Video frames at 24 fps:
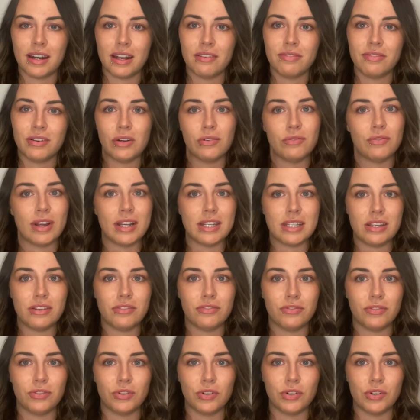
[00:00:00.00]
I felt ready
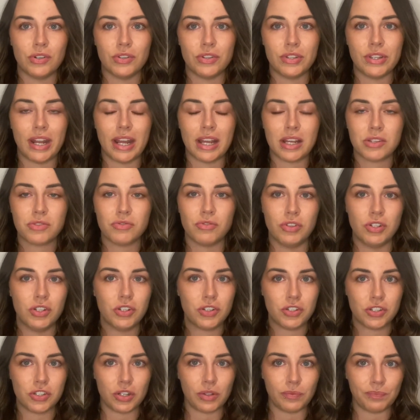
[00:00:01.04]
for the next
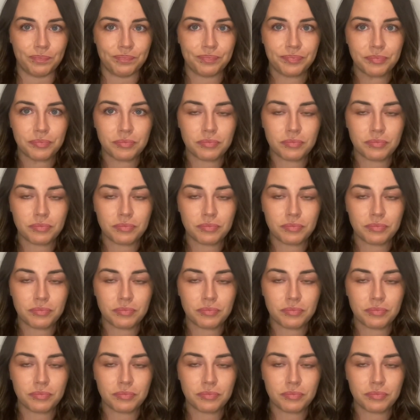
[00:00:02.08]
reduction.